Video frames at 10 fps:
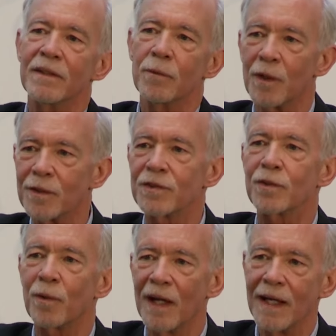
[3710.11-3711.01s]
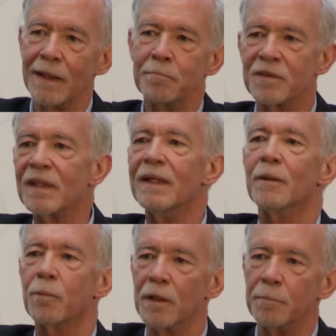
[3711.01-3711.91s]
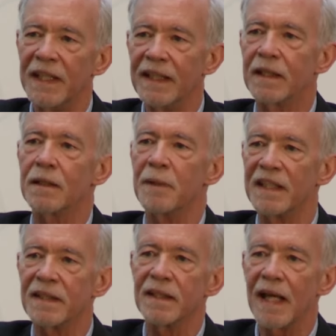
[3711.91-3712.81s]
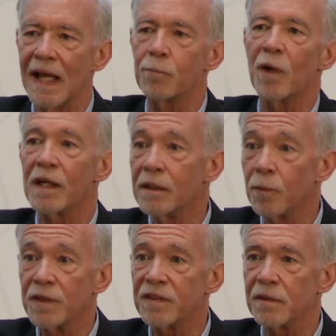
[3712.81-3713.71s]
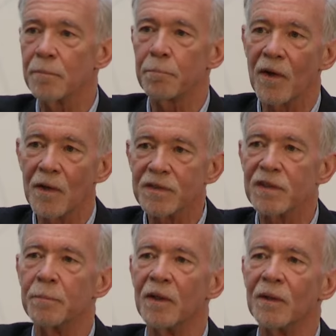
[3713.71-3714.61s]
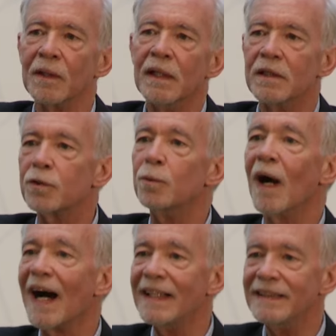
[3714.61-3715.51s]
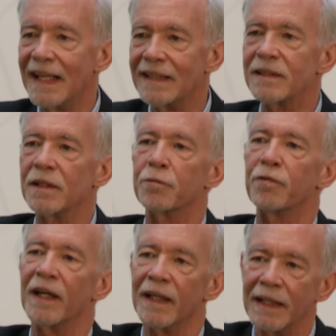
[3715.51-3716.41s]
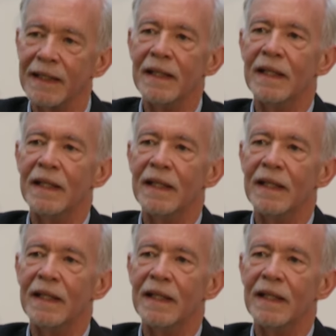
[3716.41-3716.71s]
the worst crimes were being committed and where it was possible to identify